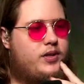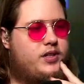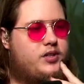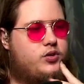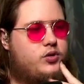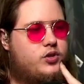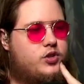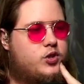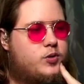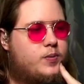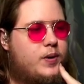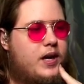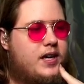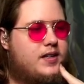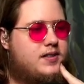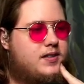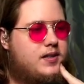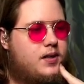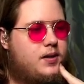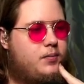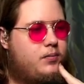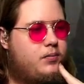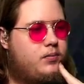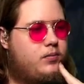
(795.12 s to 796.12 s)
to space
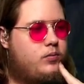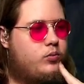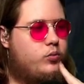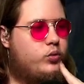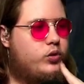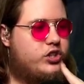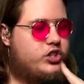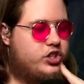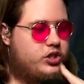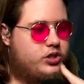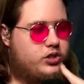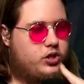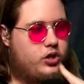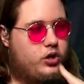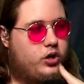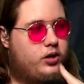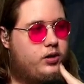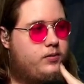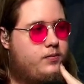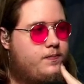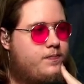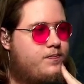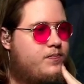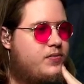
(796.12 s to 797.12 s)
him, which is
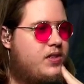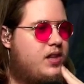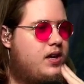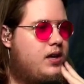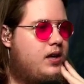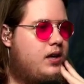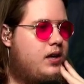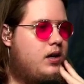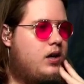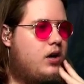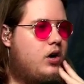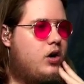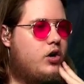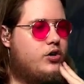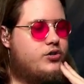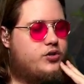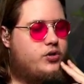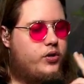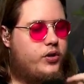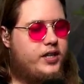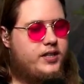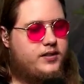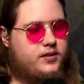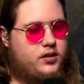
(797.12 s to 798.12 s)
good.
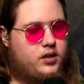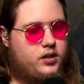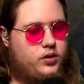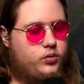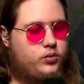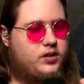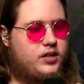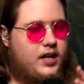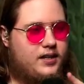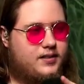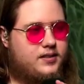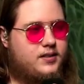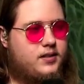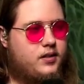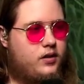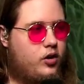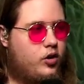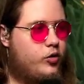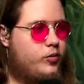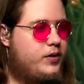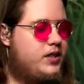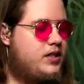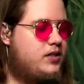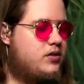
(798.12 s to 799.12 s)
Also, his Q does
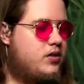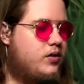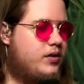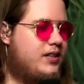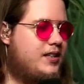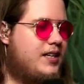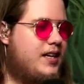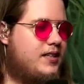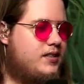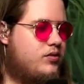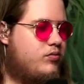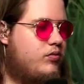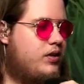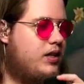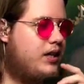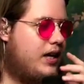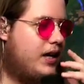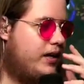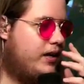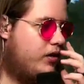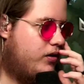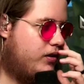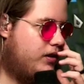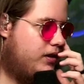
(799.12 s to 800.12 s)
slow me, so he does
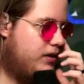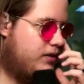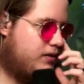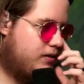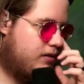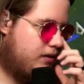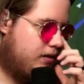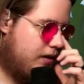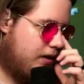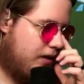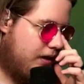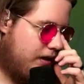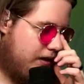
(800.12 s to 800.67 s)
rely on it a